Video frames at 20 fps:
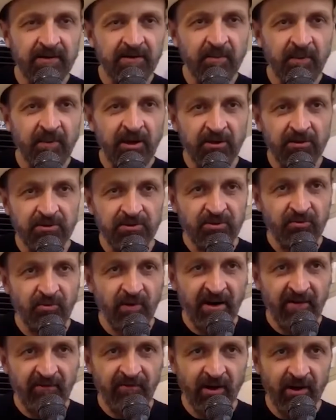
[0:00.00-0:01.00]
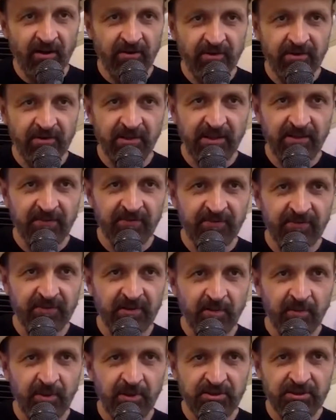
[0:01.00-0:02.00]
girl's grandfather left
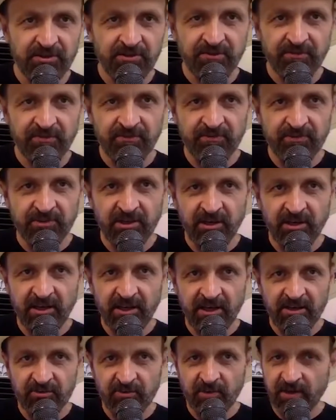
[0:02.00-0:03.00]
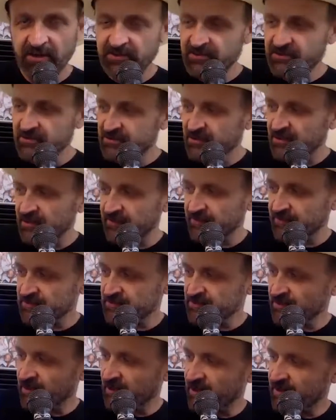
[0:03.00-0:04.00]
a bunch of Johnny Cash records and stuff. And
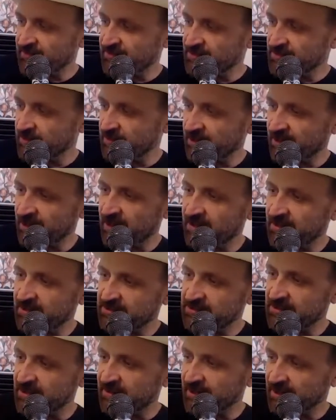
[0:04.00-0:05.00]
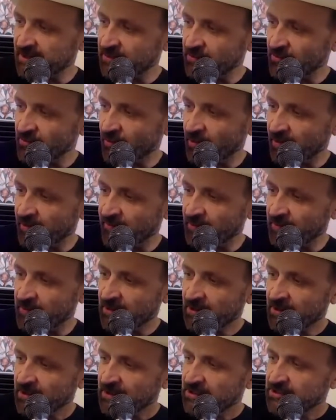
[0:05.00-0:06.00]
so I have some of that. This, I think, was one of them.
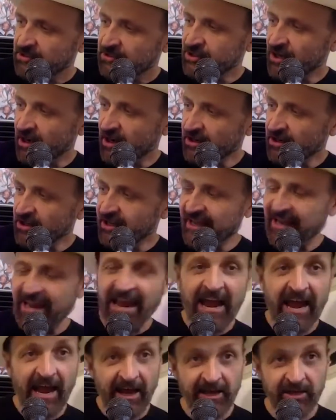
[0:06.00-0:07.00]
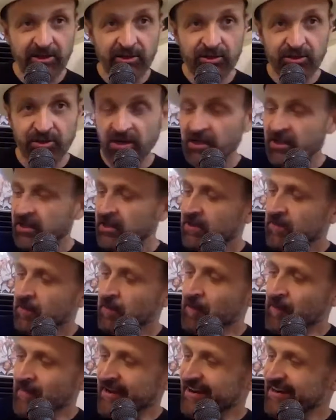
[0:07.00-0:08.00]
Johnny Cash,
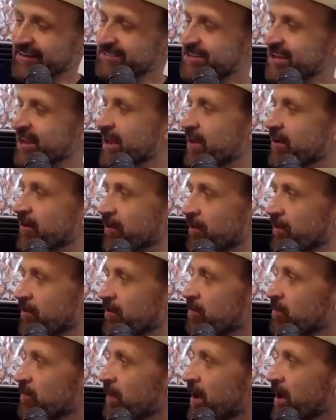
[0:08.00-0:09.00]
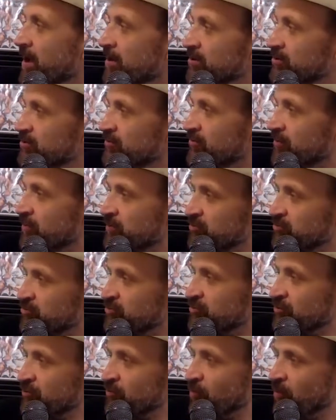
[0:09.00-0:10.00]
Mean as Hell, Ballads from the
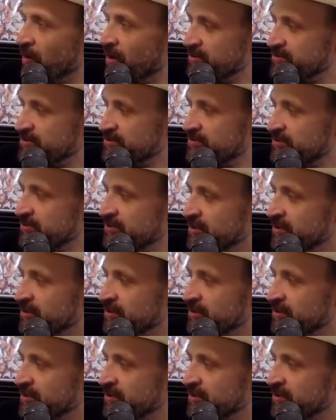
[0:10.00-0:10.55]
True West.